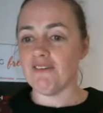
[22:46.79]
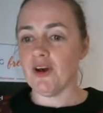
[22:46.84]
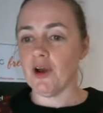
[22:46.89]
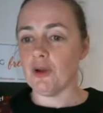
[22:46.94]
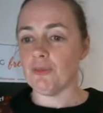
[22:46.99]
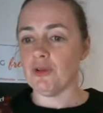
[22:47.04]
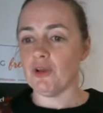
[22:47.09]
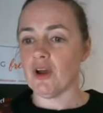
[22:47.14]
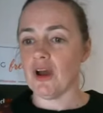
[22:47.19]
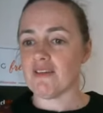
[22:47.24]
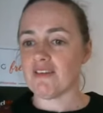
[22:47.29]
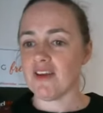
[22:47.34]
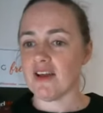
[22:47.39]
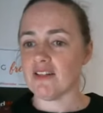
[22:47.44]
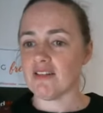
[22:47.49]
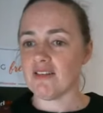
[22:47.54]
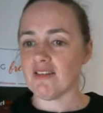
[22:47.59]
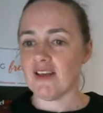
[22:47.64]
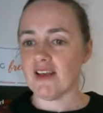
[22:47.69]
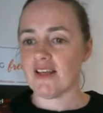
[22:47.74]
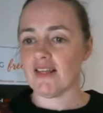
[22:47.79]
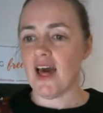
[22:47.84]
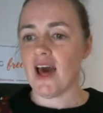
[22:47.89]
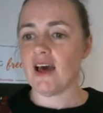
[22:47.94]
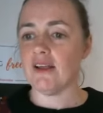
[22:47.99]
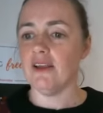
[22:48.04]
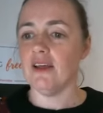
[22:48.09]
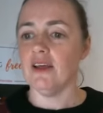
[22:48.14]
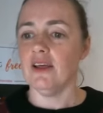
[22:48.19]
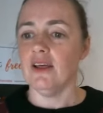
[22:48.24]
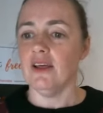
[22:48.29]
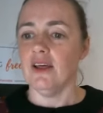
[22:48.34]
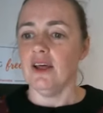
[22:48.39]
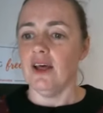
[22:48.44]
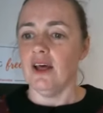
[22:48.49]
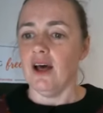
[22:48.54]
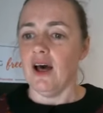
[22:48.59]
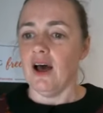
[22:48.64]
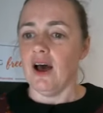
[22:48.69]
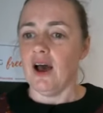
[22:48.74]
I hope you guys aren't seeing that.
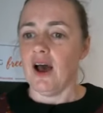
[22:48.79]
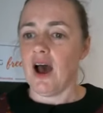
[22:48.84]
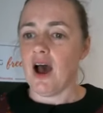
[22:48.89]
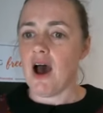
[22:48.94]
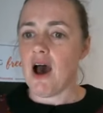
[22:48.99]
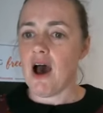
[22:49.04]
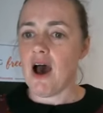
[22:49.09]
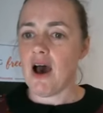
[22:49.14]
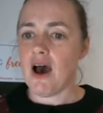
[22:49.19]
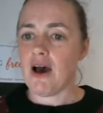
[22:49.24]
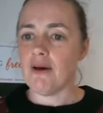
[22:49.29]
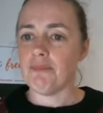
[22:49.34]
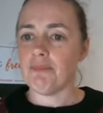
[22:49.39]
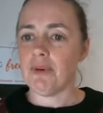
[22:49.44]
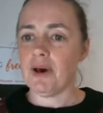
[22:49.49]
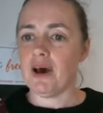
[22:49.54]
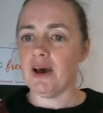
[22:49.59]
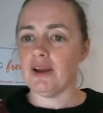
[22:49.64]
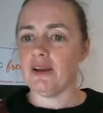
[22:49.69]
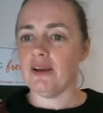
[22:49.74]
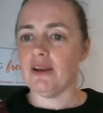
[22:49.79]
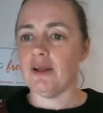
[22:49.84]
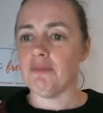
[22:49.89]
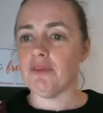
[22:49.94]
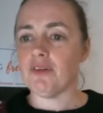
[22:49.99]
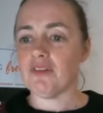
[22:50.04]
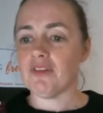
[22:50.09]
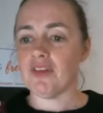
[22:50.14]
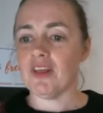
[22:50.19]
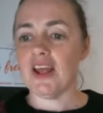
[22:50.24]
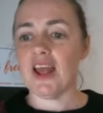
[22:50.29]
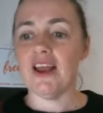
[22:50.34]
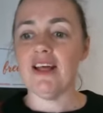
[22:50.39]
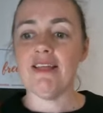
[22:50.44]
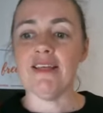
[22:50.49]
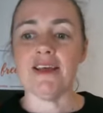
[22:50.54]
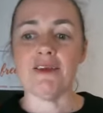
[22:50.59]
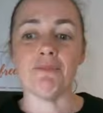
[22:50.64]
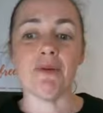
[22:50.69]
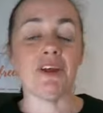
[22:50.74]
But I'm not seeing
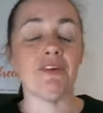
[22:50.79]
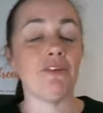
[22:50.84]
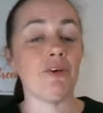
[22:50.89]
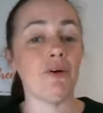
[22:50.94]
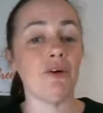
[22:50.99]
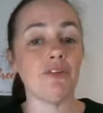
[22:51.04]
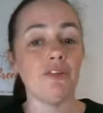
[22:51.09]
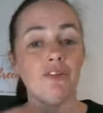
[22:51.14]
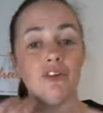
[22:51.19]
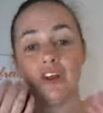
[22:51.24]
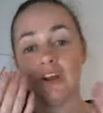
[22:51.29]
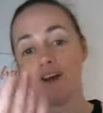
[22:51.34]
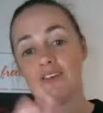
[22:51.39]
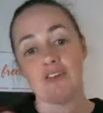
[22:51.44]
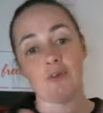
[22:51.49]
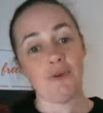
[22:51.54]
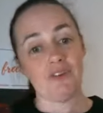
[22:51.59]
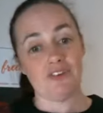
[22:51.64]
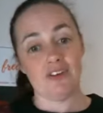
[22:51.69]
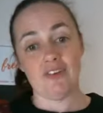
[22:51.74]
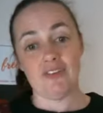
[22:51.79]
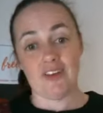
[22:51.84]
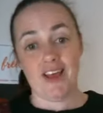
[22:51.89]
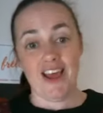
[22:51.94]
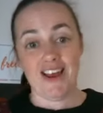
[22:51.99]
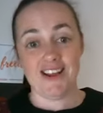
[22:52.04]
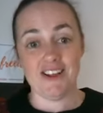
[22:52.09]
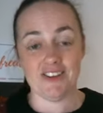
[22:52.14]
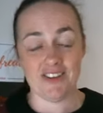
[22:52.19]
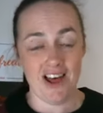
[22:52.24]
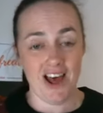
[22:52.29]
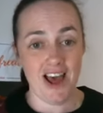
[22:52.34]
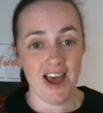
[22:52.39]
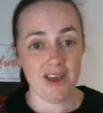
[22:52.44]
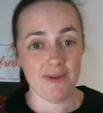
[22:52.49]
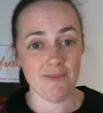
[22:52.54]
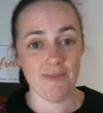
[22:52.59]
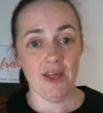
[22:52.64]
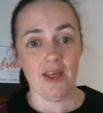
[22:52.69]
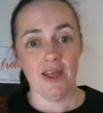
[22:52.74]
anything. But of course, you can ask questions
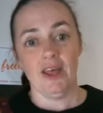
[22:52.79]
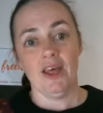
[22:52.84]
anytime.